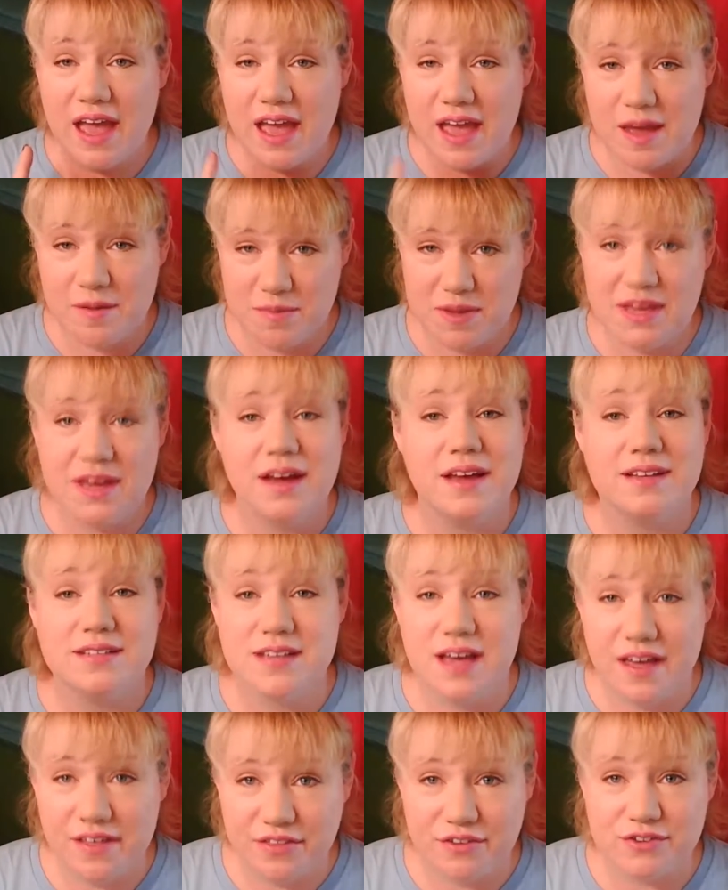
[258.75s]
and be kind
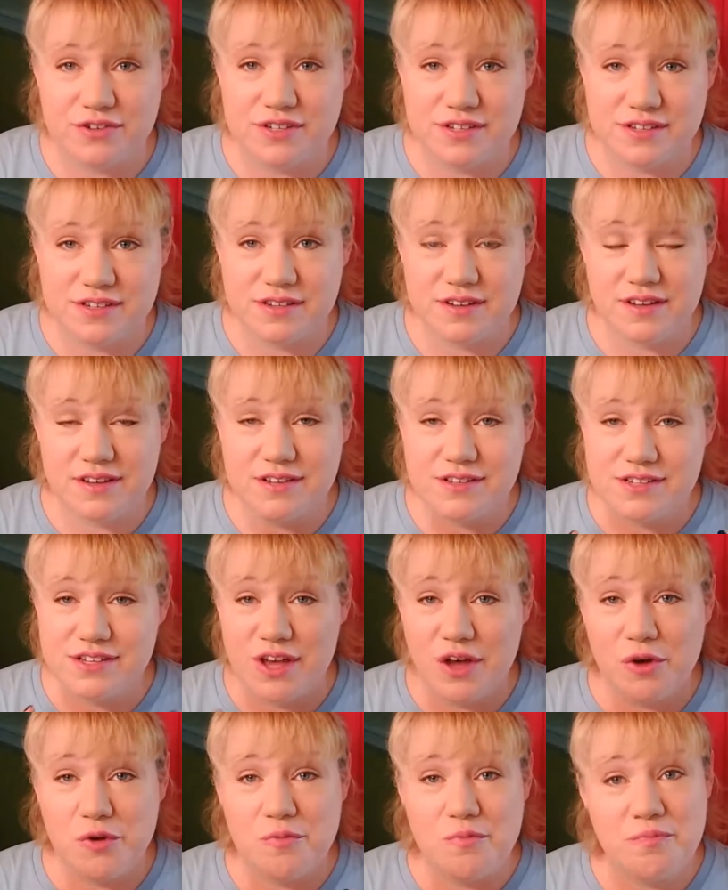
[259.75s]
to others.
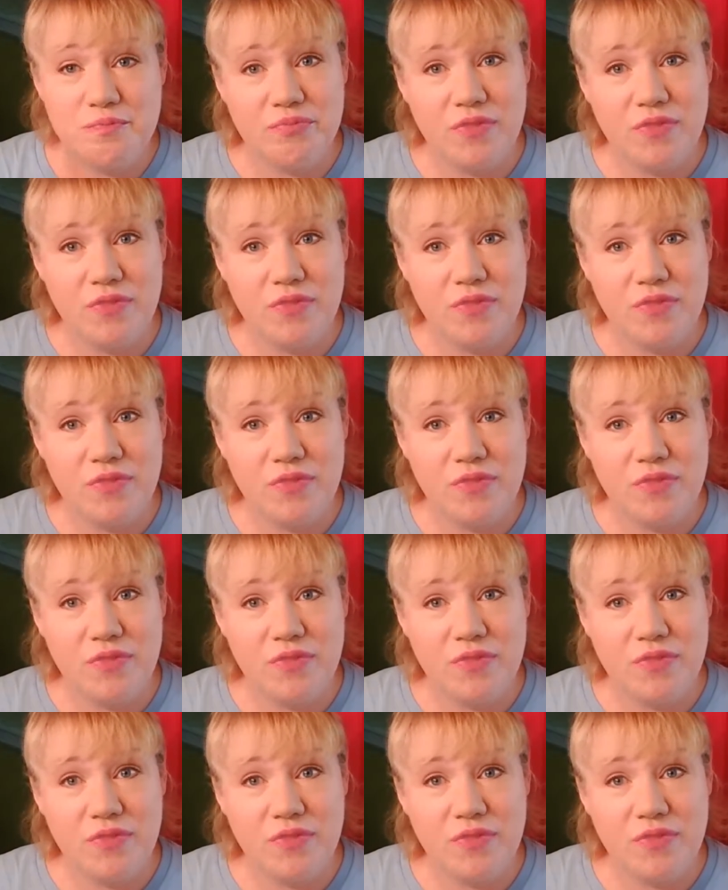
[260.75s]
So